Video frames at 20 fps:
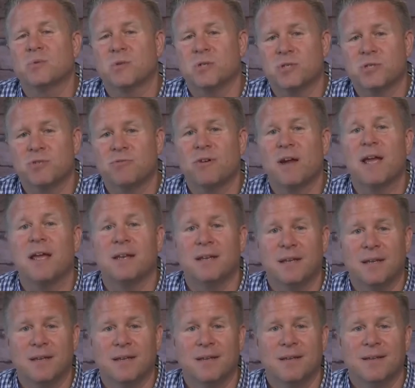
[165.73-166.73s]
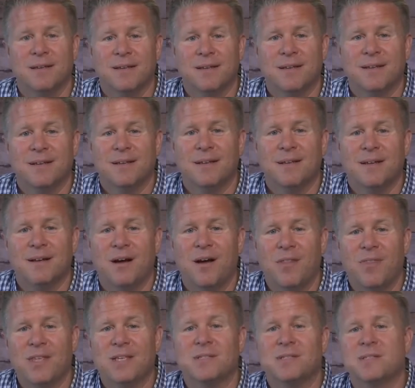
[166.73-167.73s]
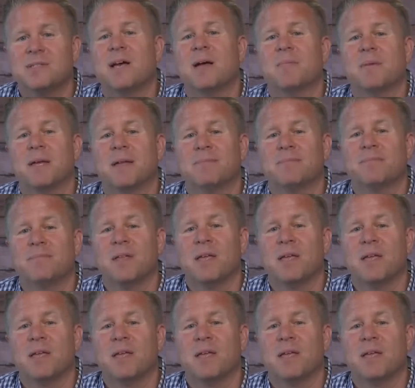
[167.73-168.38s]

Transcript: were stranded on this summit.